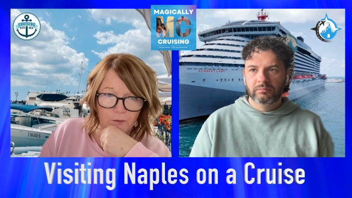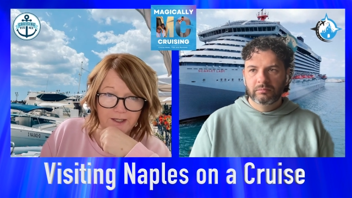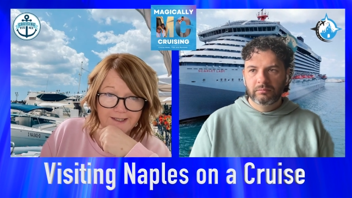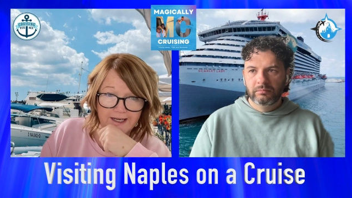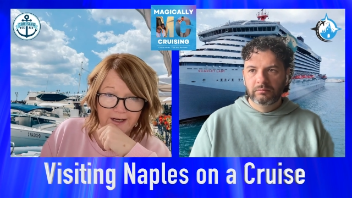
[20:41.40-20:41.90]

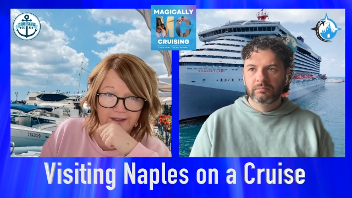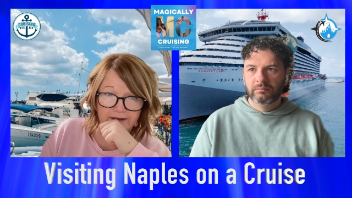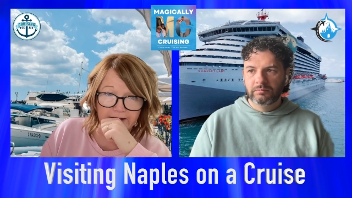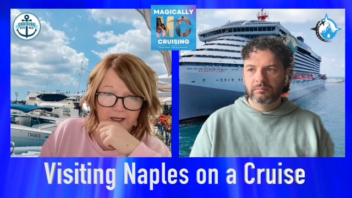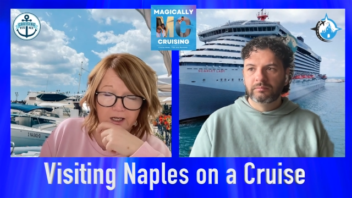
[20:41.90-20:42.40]
Speaker 1: we sat in.
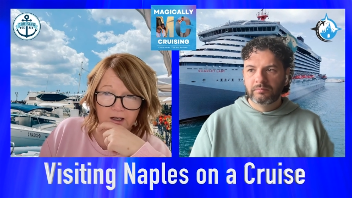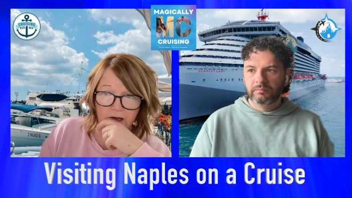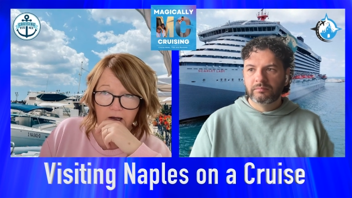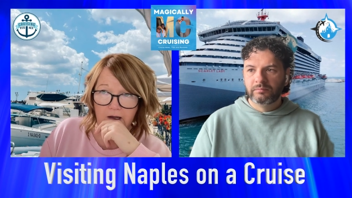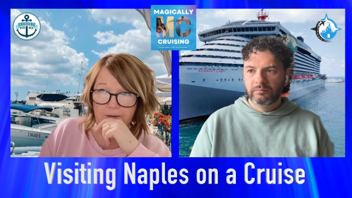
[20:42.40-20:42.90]

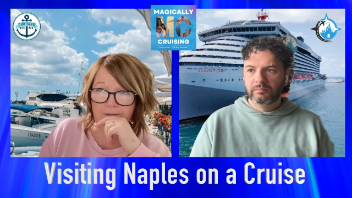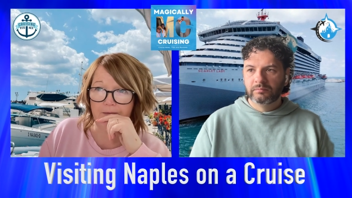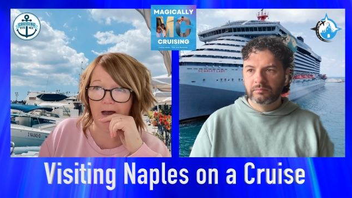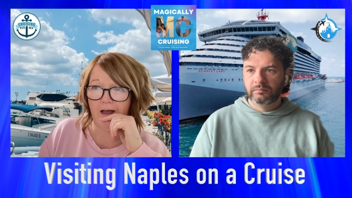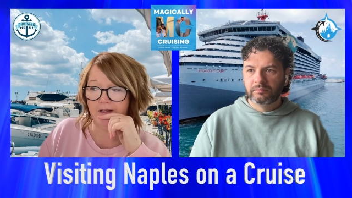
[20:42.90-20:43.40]

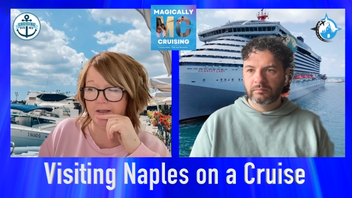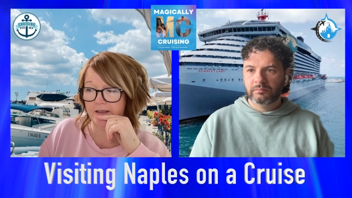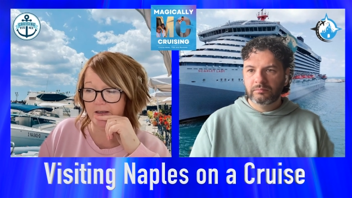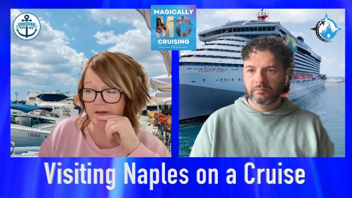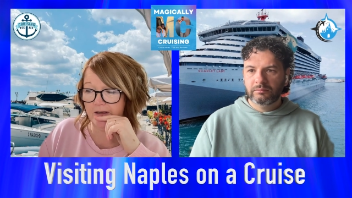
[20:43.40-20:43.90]
And
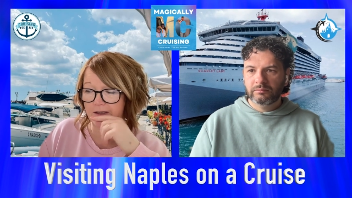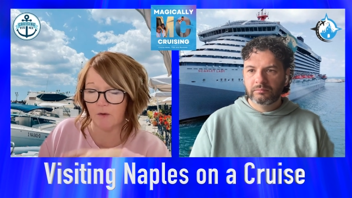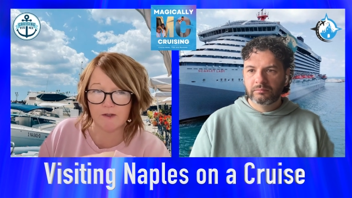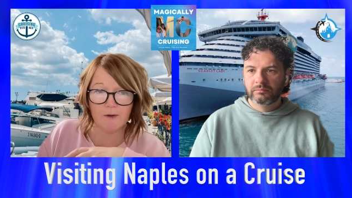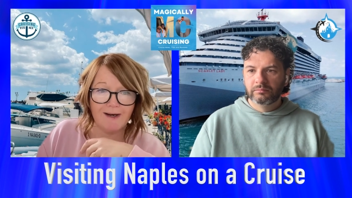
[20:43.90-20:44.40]
there's
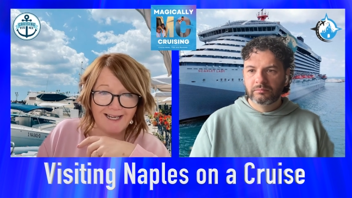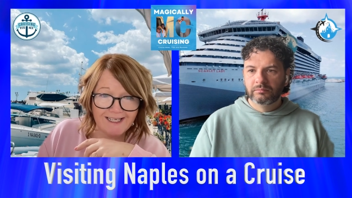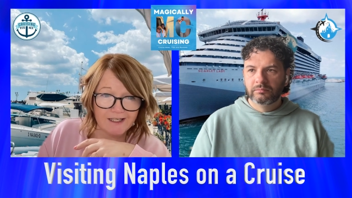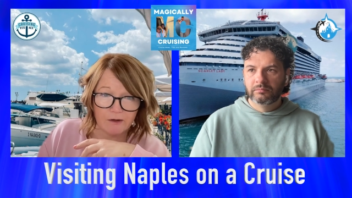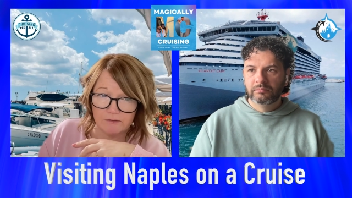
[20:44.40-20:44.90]
also a
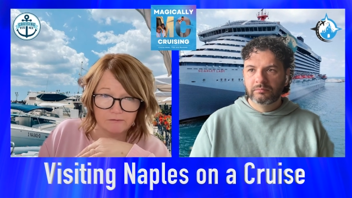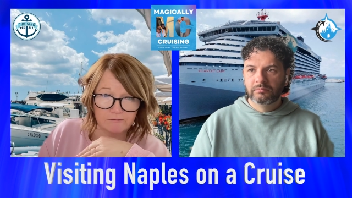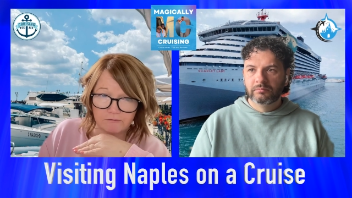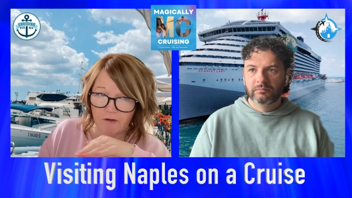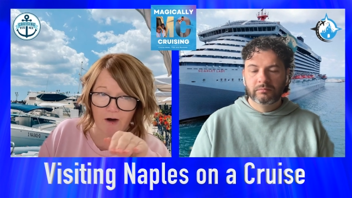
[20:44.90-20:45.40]
Lido
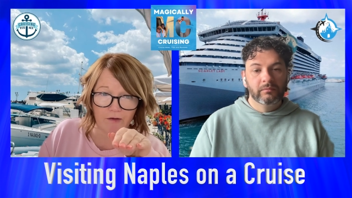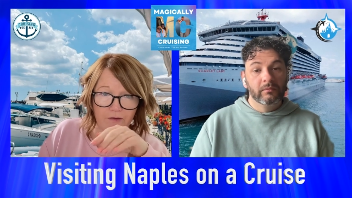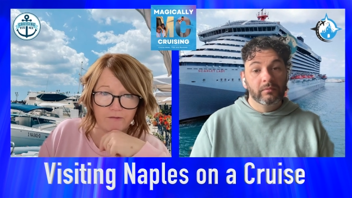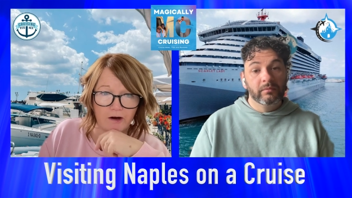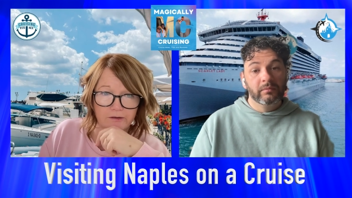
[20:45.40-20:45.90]
right on
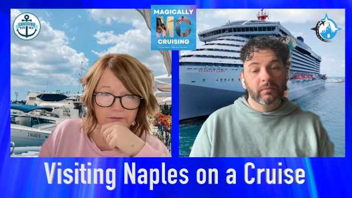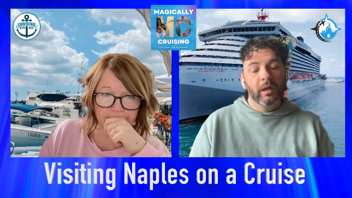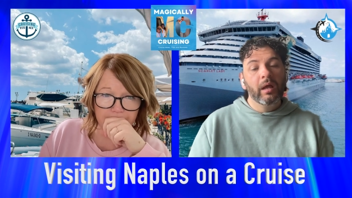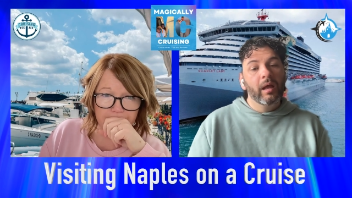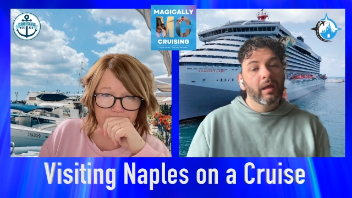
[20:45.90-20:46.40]
the front.
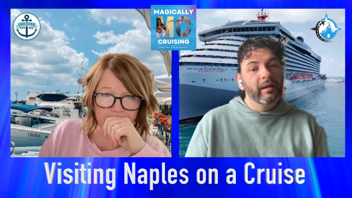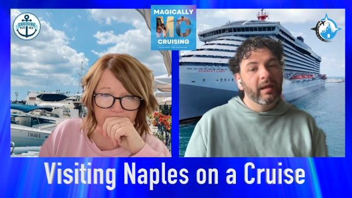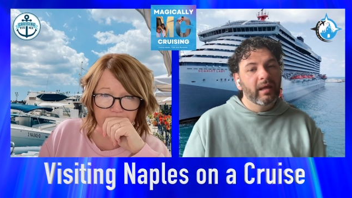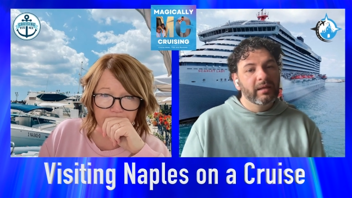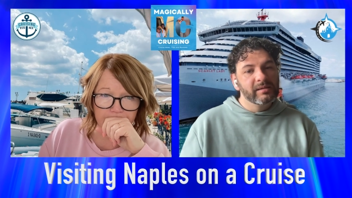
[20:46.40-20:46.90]

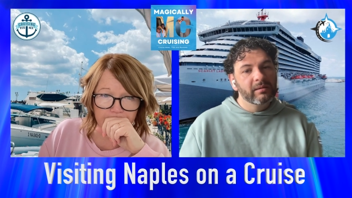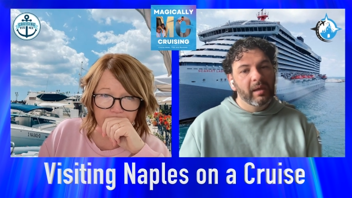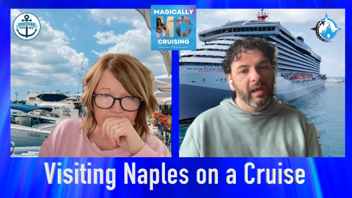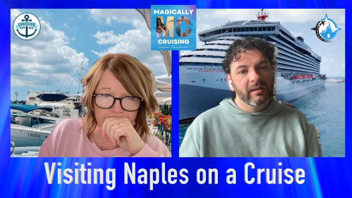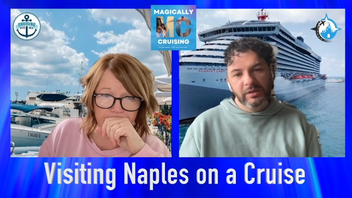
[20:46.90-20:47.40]
Oh,
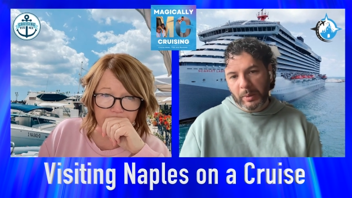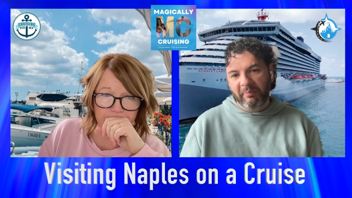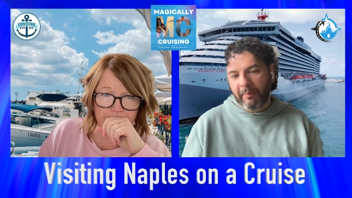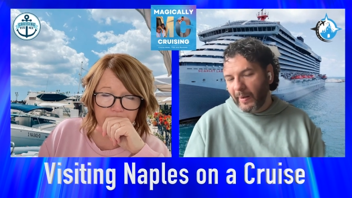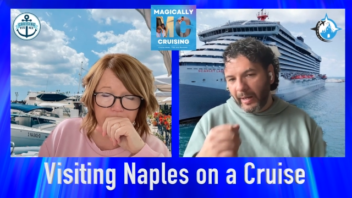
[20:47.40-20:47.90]
nice.
Speaker 2: Okay,
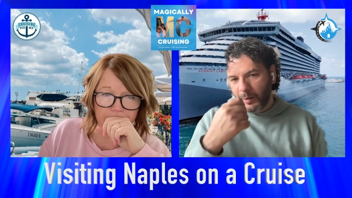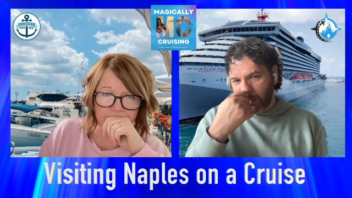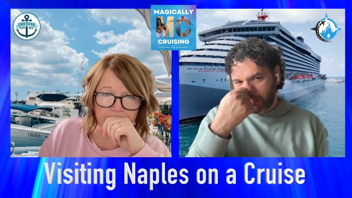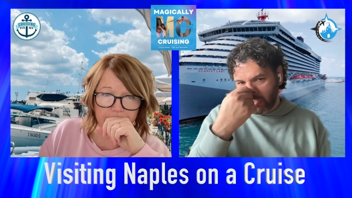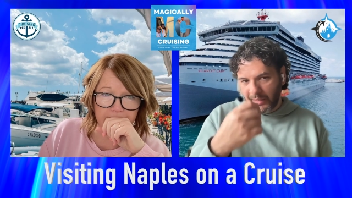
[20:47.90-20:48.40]
so if people
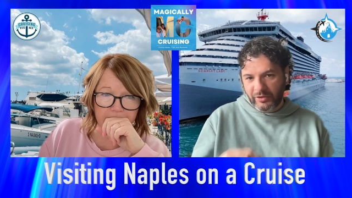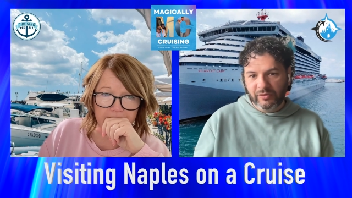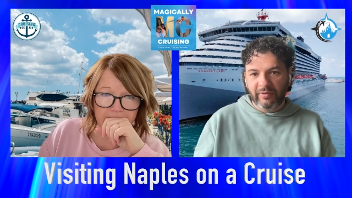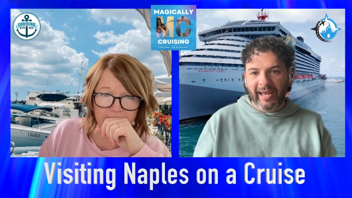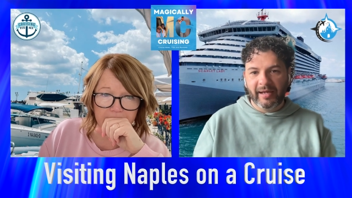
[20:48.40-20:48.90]
are looking to
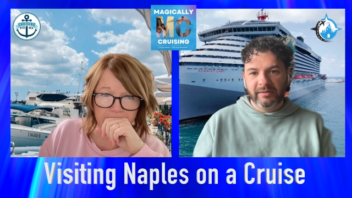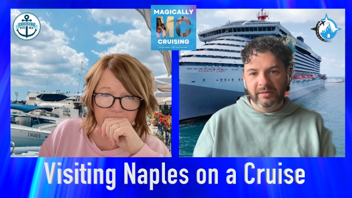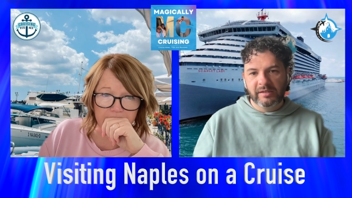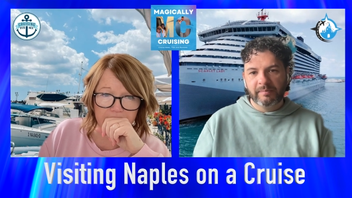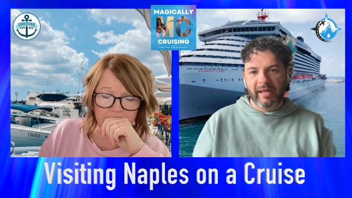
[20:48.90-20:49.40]
kind of just
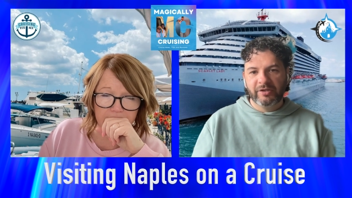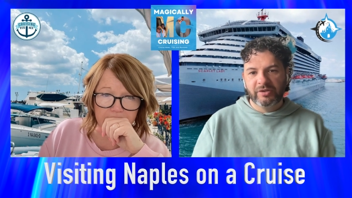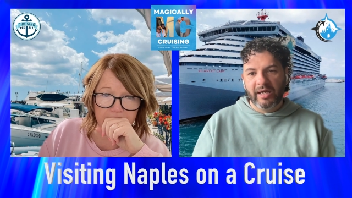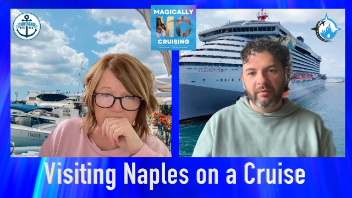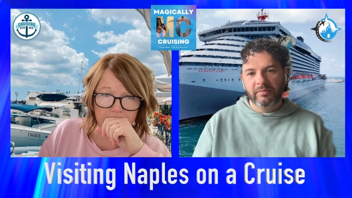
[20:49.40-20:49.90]
relax and
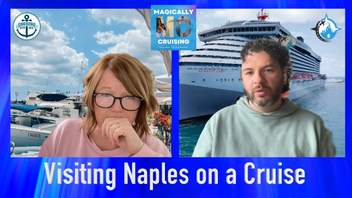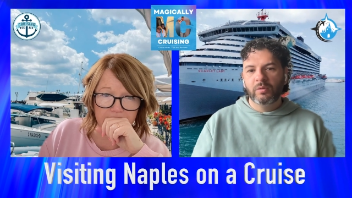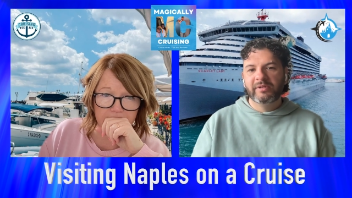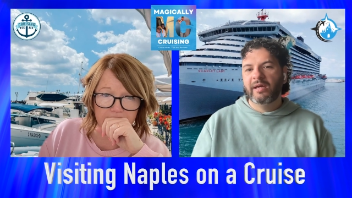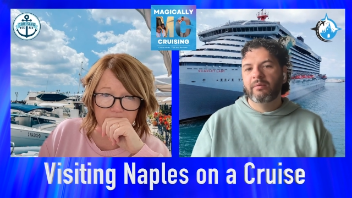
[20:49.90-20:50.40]
splash
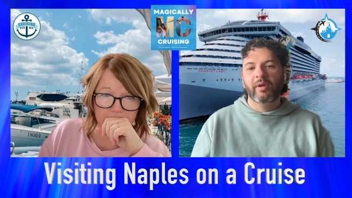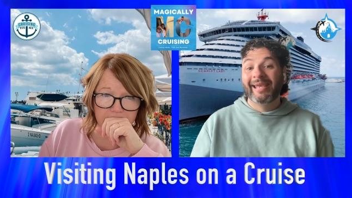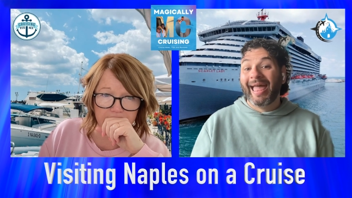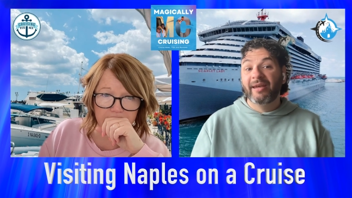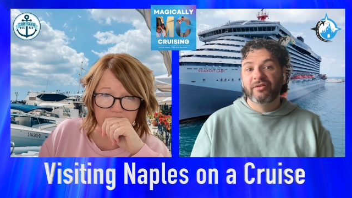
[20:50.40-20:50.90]
down, cool
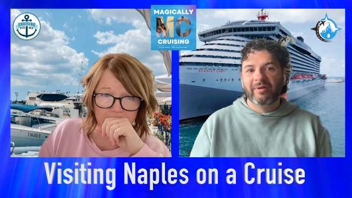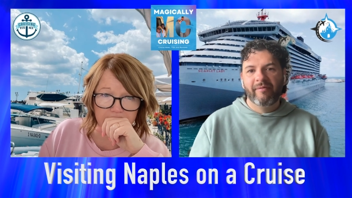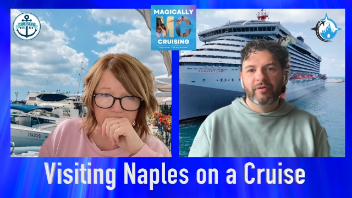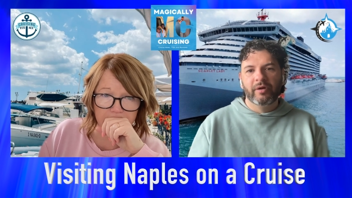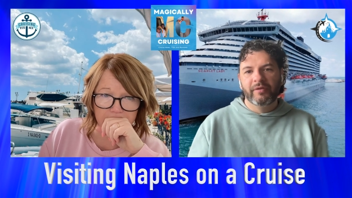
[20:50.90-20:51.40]
down on
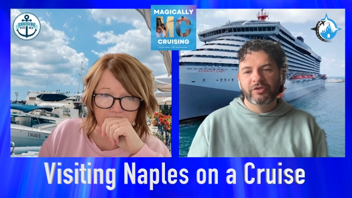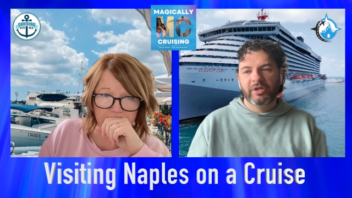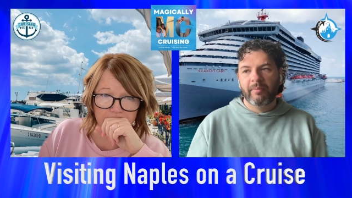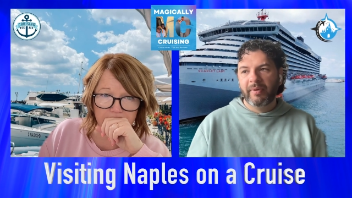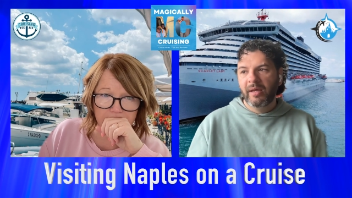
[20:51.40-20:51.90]
land rather than on
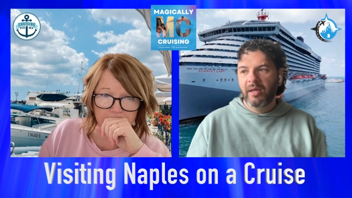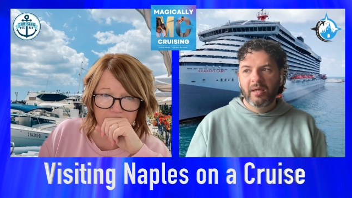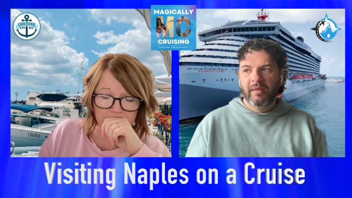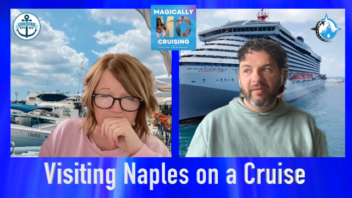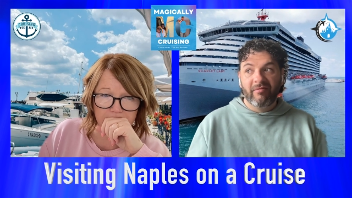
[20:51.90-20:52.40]
the ship,
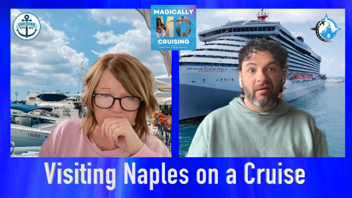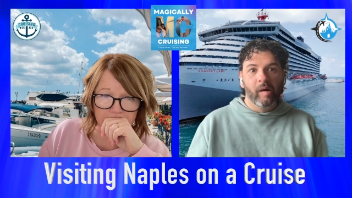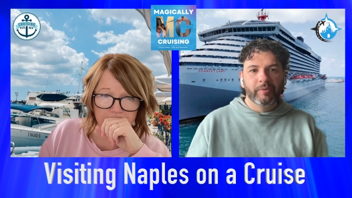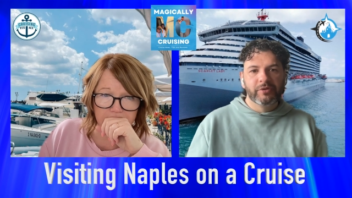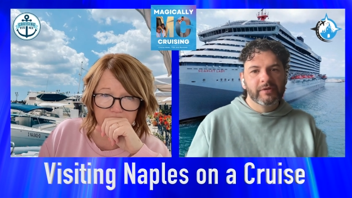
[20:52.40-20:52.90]
there are